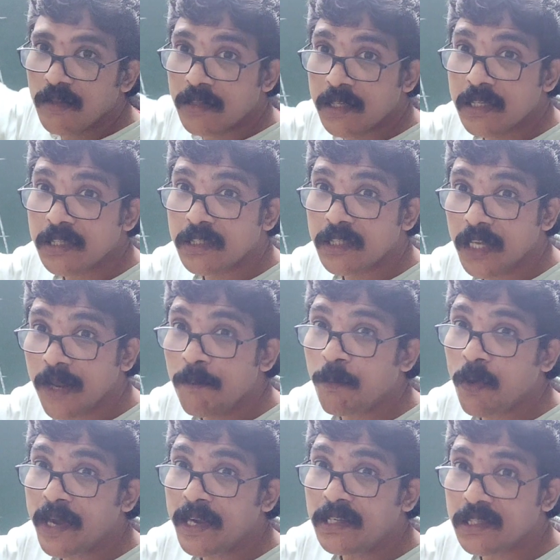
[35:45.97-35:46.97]
is
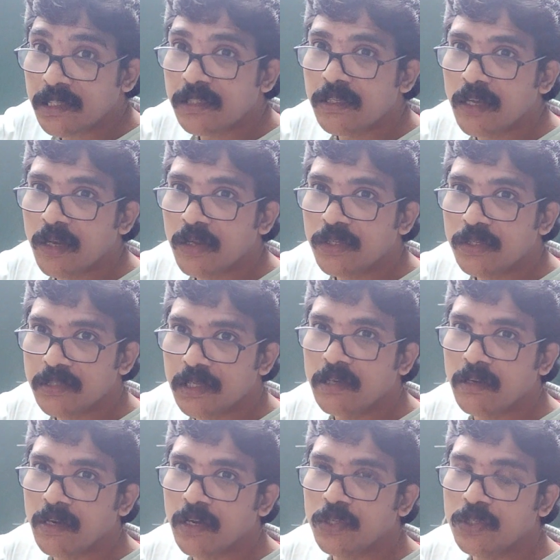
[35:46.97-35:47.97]
3.6
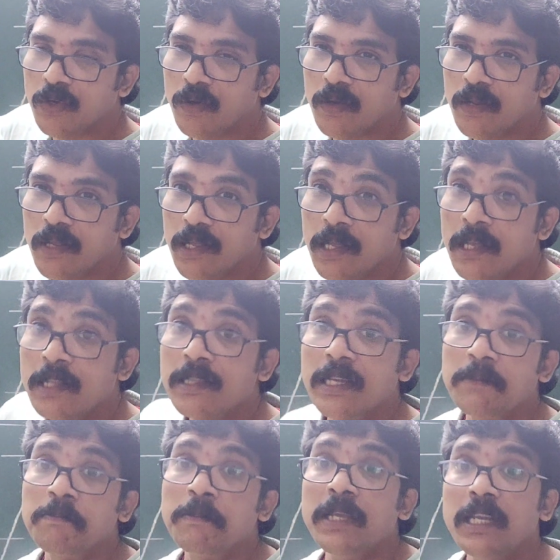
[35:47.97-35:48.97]
kilojoule. That
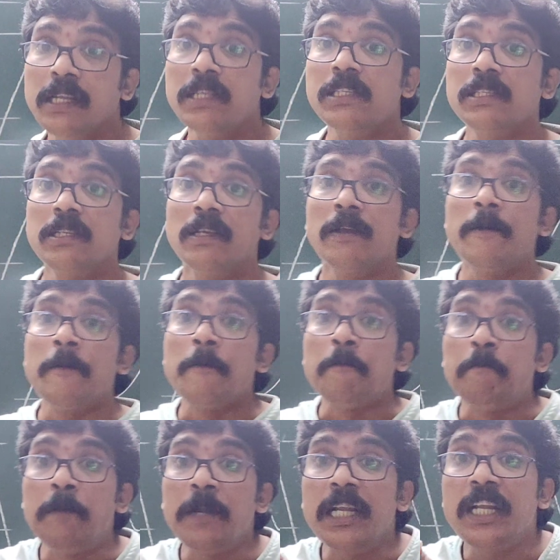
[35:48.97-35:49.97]
means
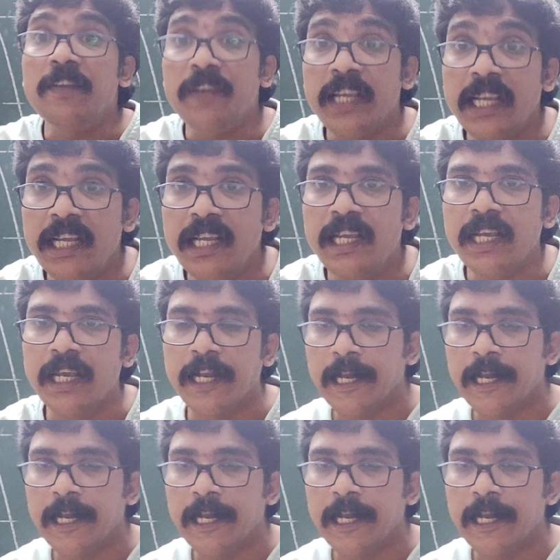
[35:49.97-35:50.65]
between